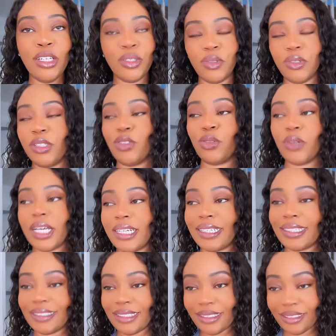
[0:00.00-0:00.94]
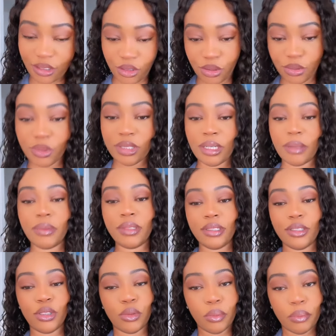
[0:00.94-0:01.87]
So they try to do
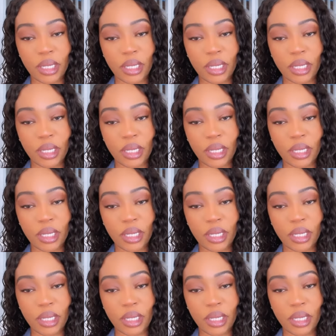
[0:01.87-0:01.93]
something to